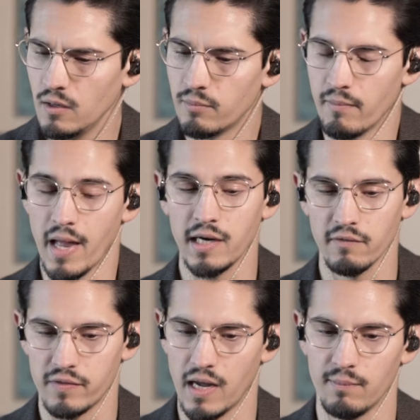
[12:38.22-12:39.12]
Many
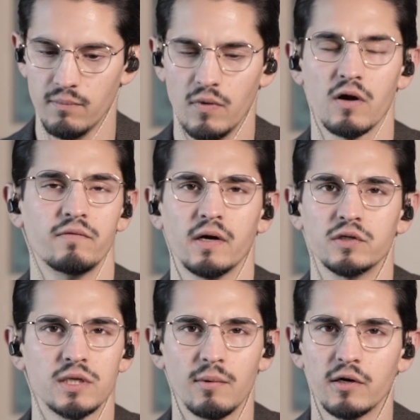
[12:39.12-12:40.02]
of them are very
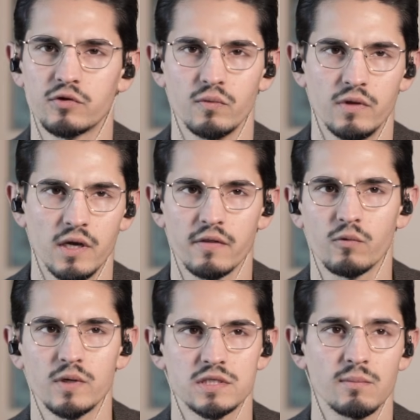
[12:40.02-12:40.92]
similar to the other
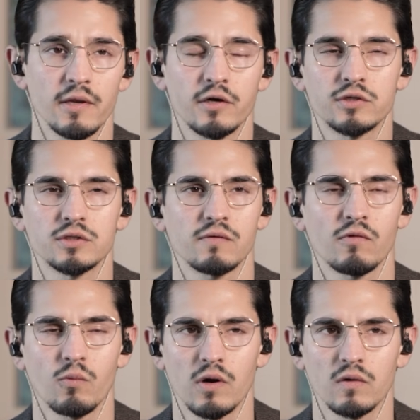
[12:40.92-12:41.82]
wisdom literatures of
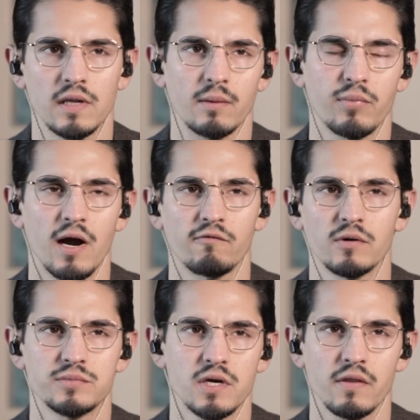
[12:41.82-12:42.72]
the world, like
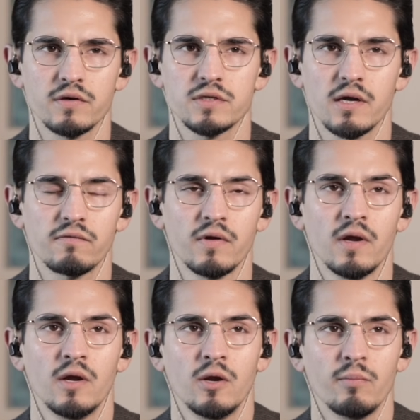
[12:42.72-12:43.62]
Proverbs and other stuff.
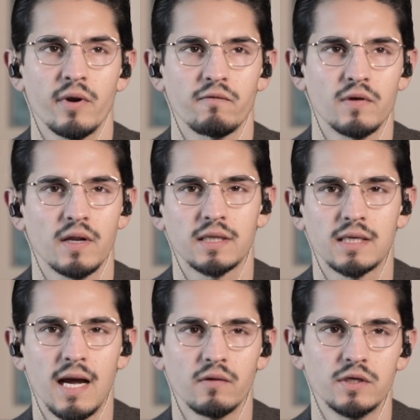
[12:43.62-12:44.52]
But I feel like the
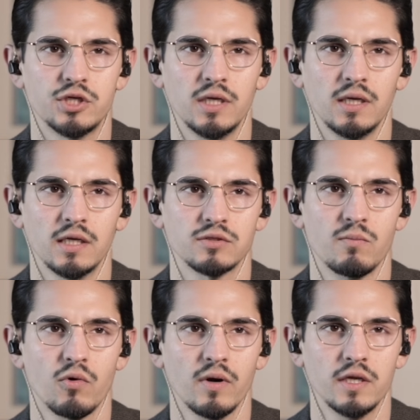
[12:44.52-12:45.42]
Tao Te Ching is
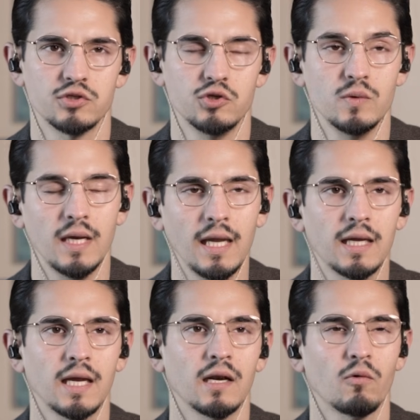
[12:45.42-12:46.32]

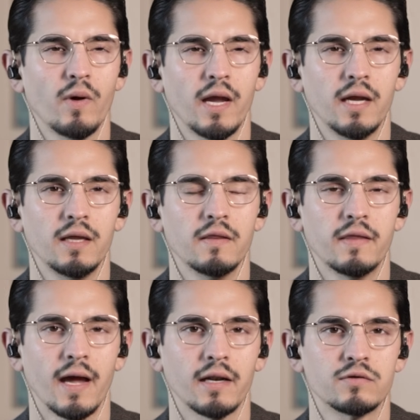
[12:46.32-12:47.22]
unique in a way
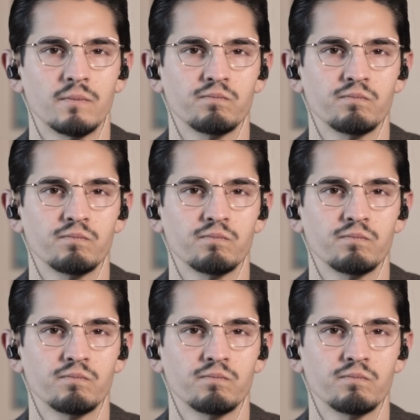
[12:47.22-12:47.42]
that